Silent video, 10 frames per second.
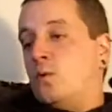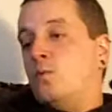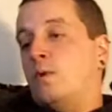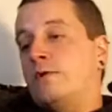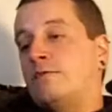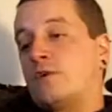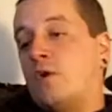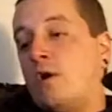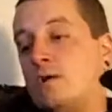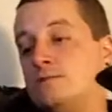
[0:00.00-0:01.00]
We've
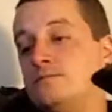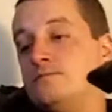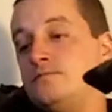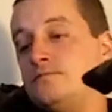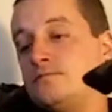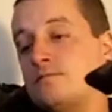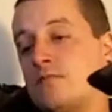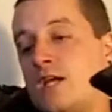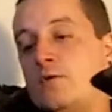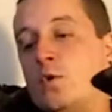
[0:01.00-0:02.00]
got
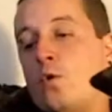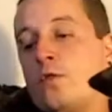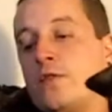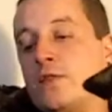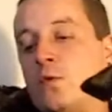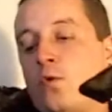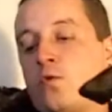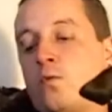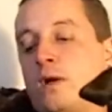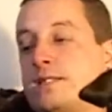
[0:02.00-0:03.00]
north,
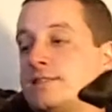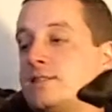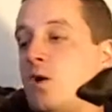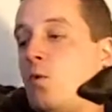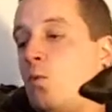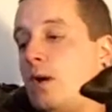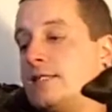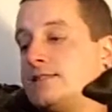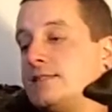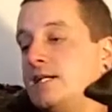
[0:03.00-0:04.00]
northwest,
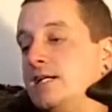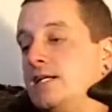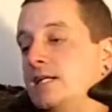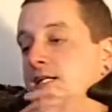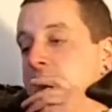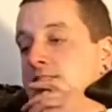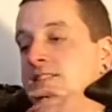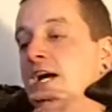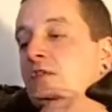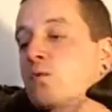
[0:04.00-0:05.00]
west,
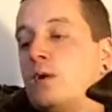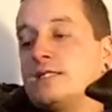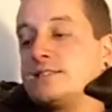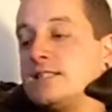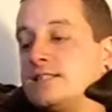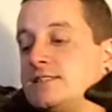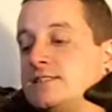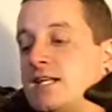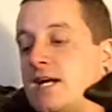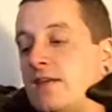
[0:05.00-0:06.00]
southwest,
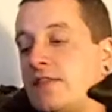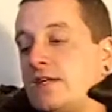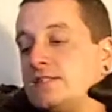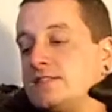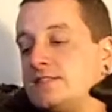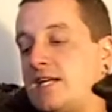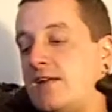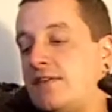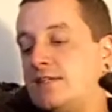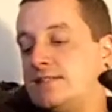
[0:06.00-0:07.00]
south,
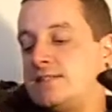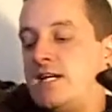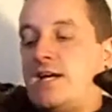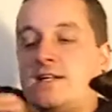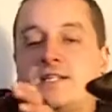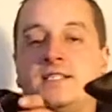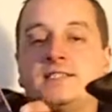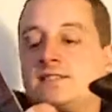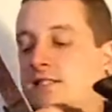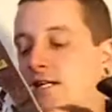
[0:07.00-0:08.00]
southeast and
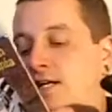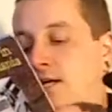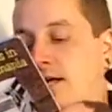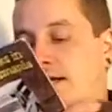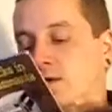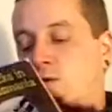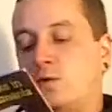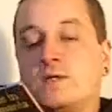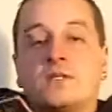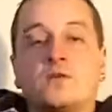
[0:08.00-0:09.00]
east,
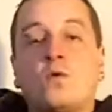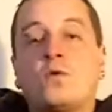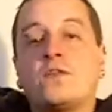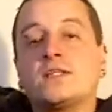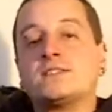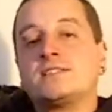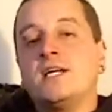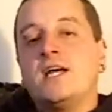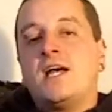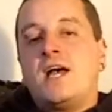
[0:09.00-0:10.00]
including northeast,
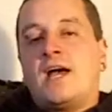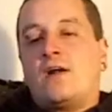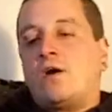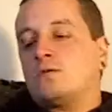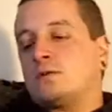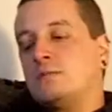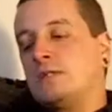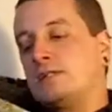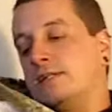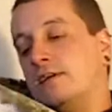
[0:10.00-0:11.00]
and
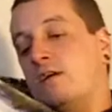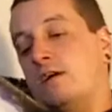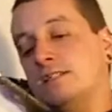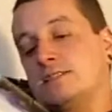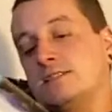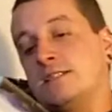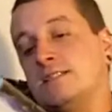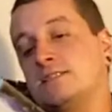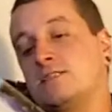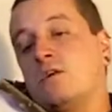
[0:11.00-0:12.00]
ultimately guys,
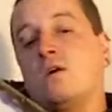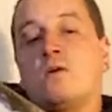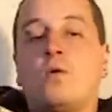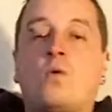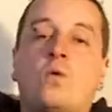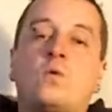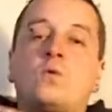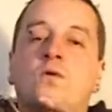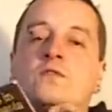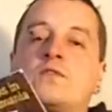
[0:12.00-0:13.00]
it's got
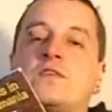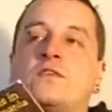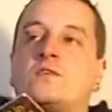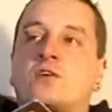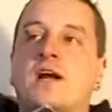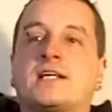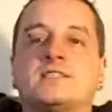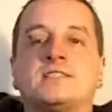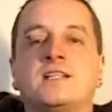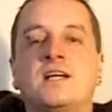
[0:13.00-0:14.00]
all of the tracks